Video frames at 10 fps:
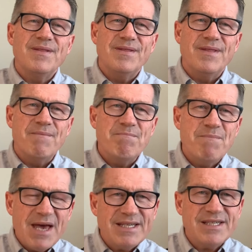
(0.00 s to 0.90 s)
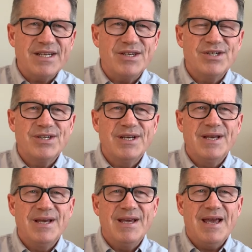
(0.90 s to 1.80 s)
the message
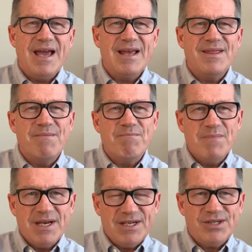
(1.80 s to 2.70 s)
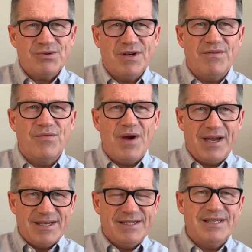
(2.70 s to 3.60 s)
and the ministry of
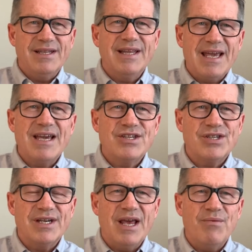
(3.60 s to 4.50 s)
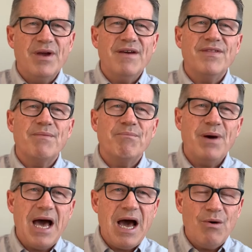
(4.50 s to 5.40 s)
reconciliation, and we have the
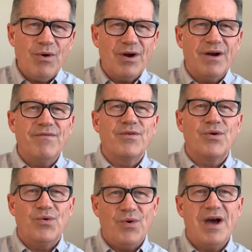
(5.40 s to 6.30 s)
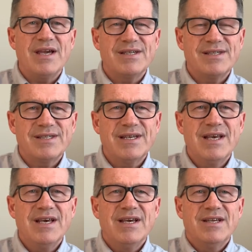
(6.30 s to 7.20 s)
power of Christ
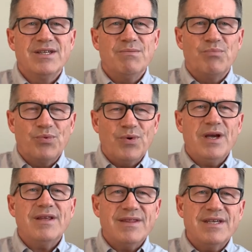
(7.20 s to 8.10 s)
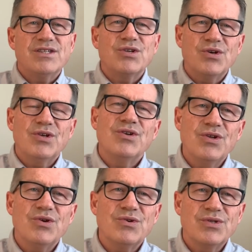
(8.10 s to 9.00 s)
to bring this good
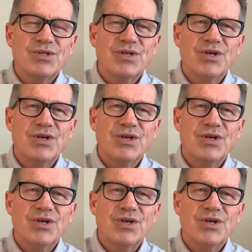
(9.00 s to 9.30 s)
news